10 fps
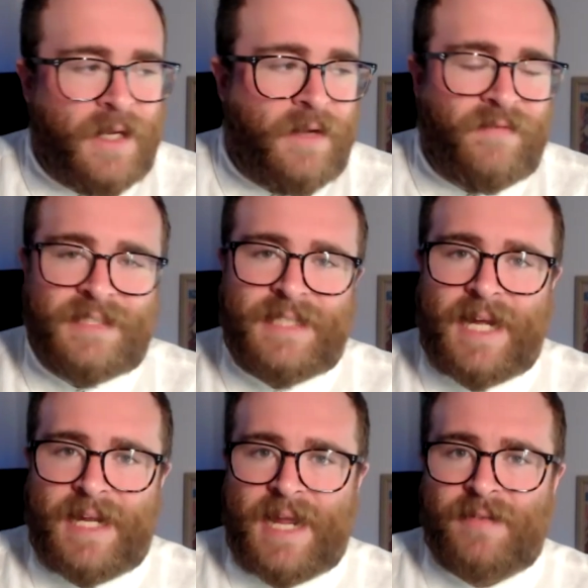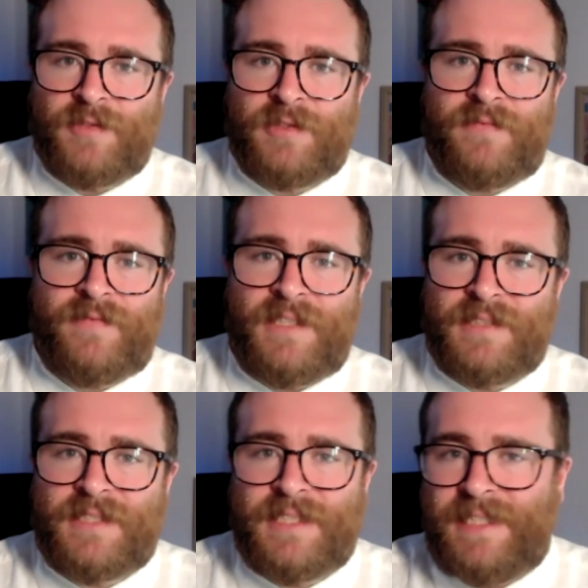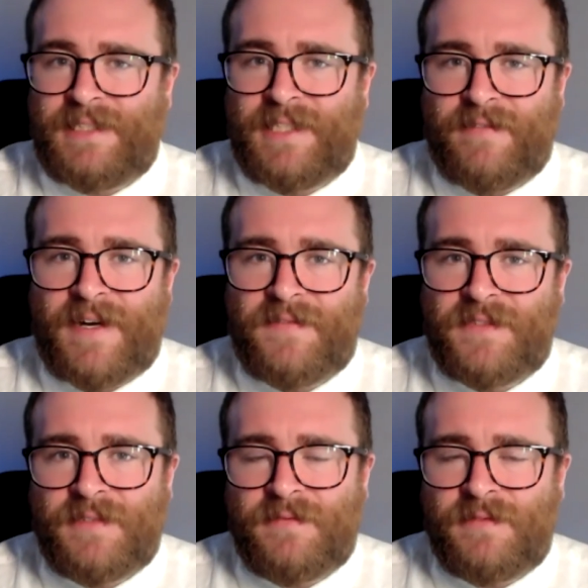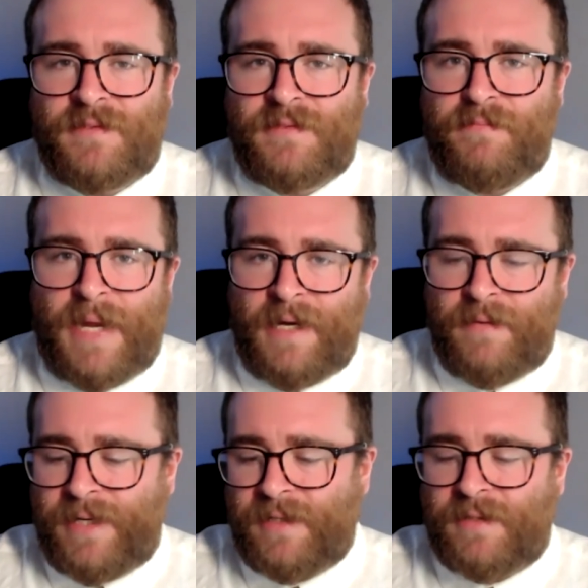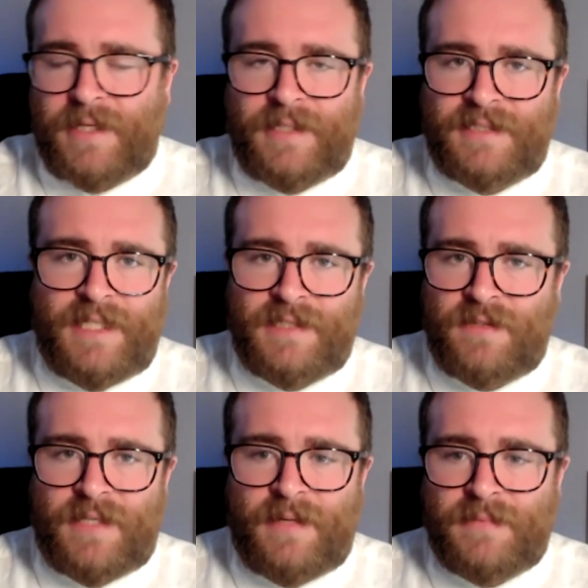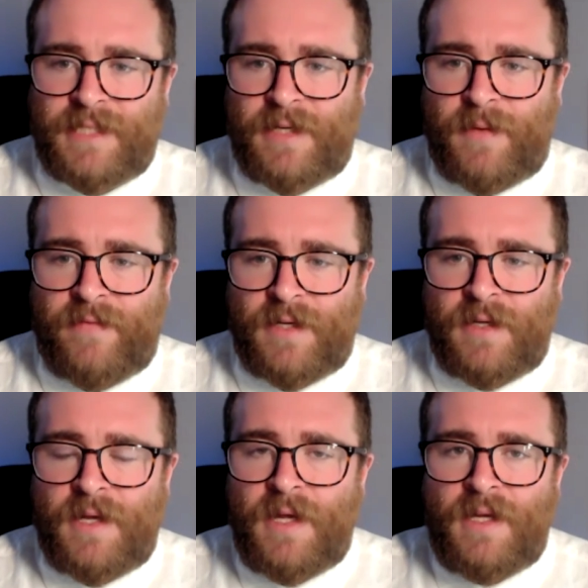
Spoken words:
stat counts and the statistigraphs of Bing being at like 6 or 9% or whatever.